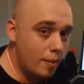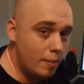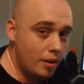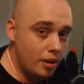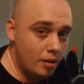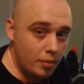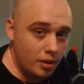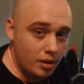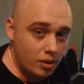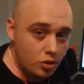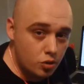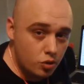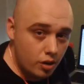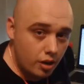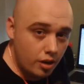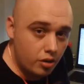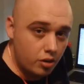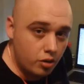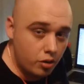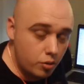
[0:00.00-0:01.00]

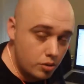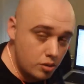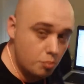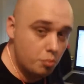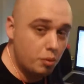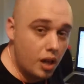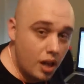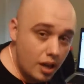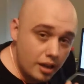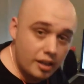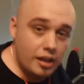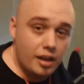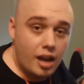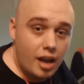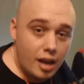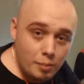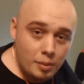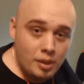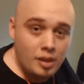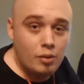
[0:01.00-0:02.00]
administrator who is blocking
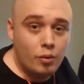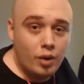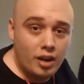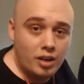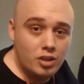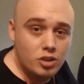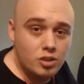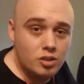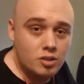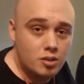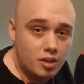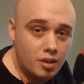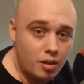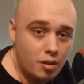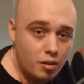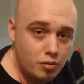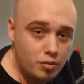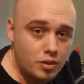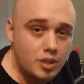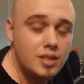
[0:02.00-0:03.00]
IP ranges
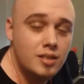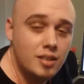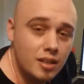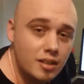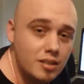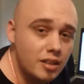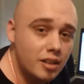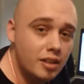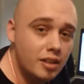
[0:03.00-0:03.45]
of dissenting